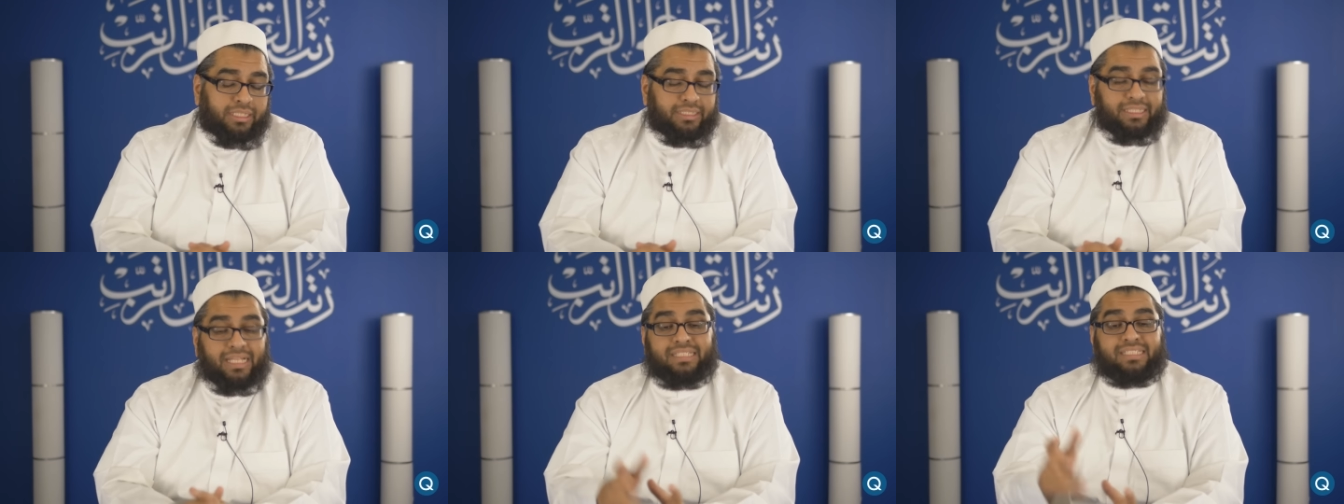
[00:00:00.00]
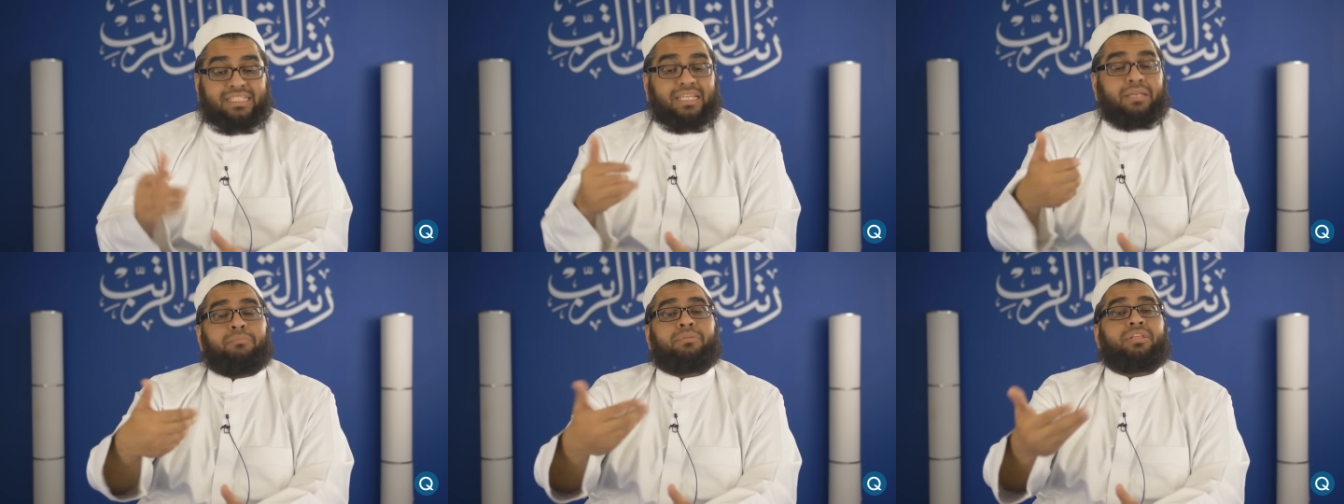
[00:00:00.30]

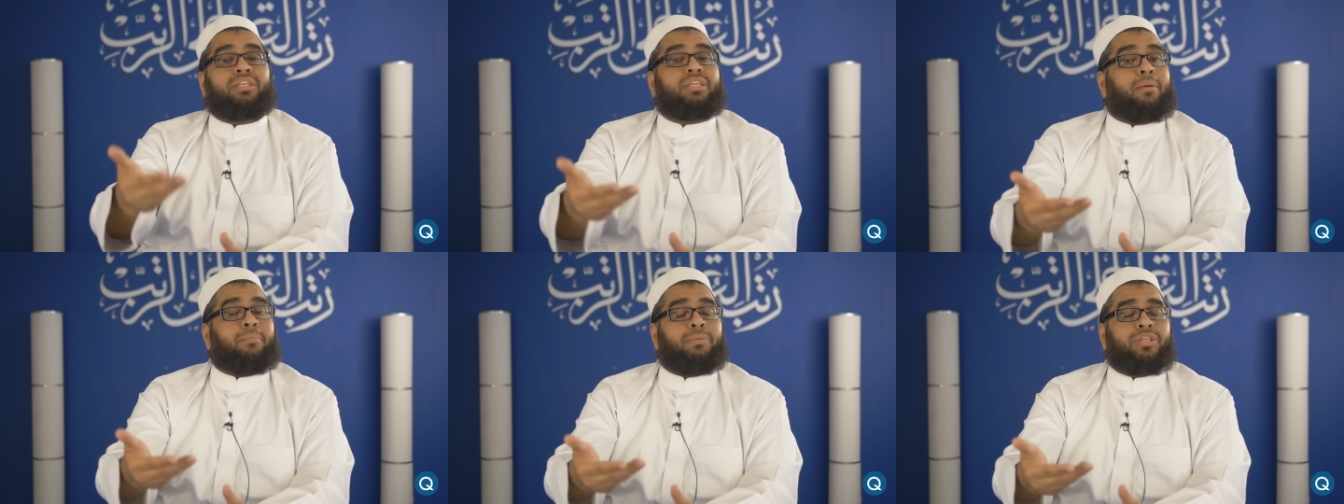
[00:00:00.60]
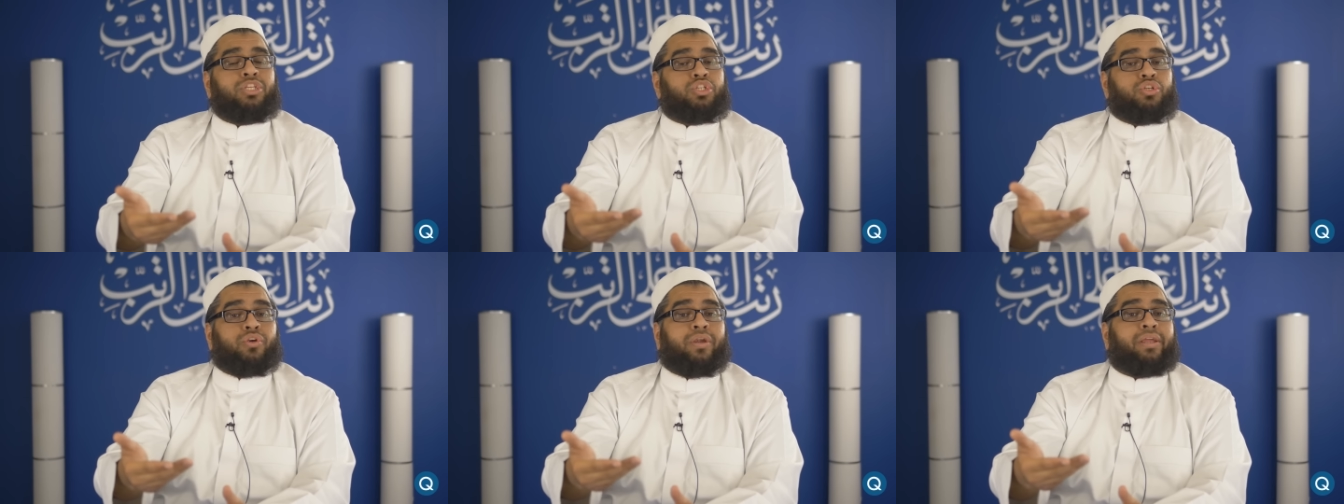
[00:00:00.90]
that seem to
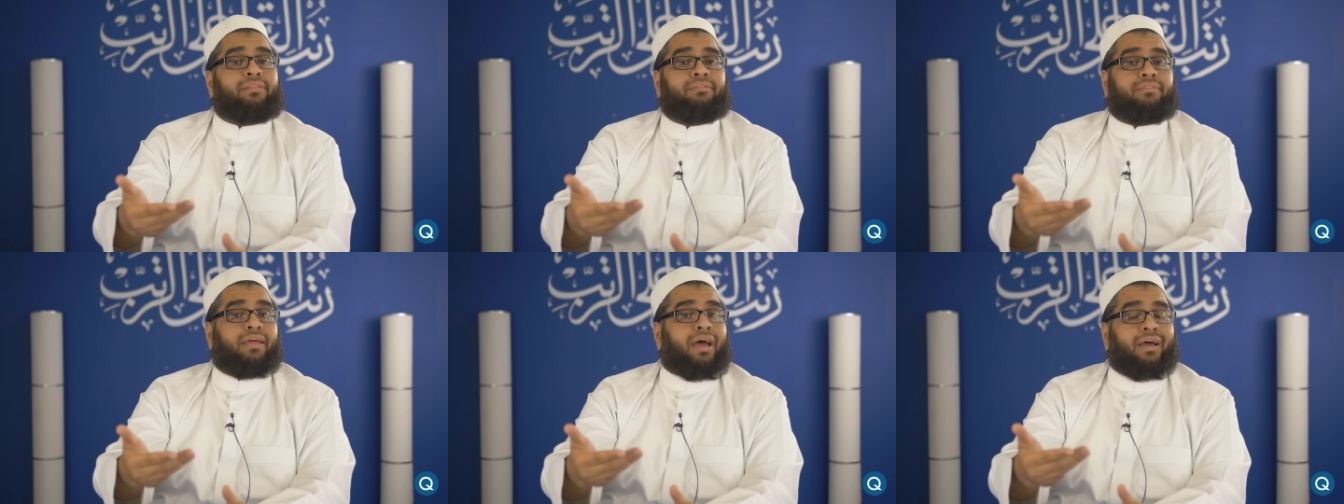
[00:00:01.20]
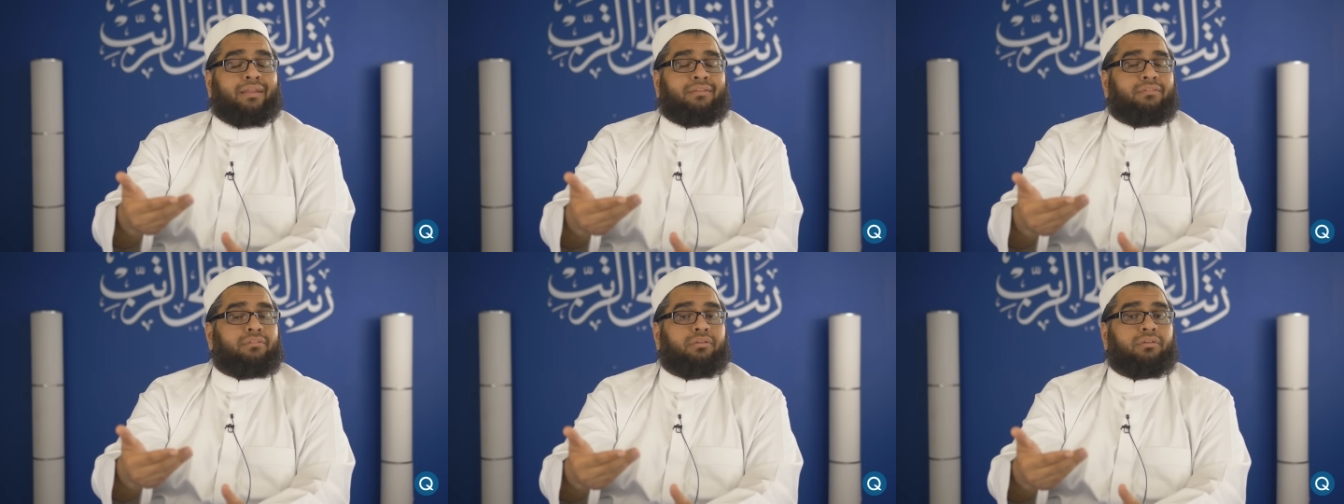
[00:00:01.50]
demonstrate
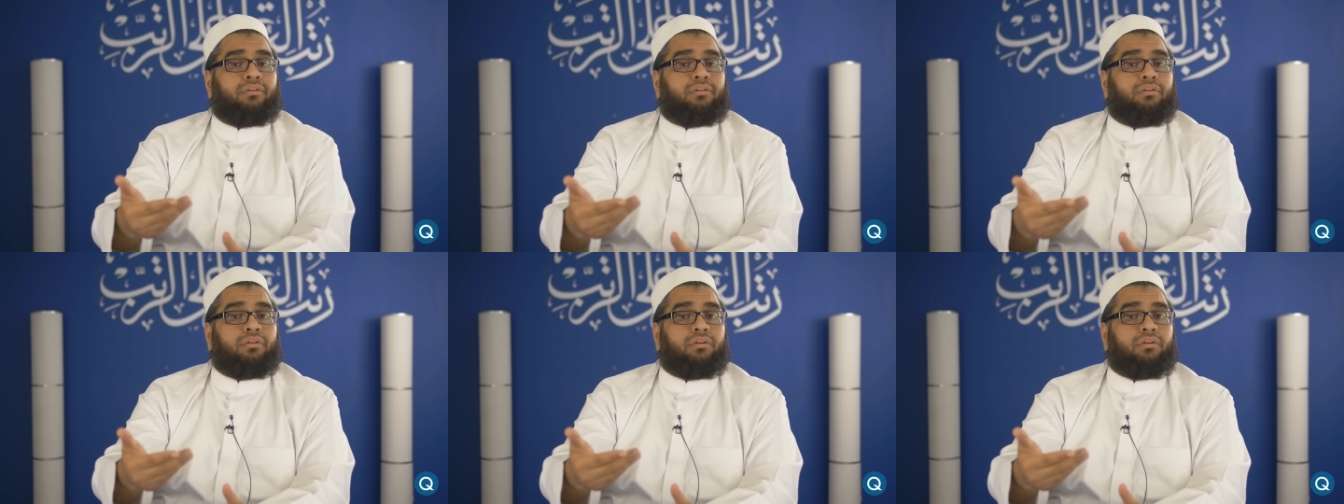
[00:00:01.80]
that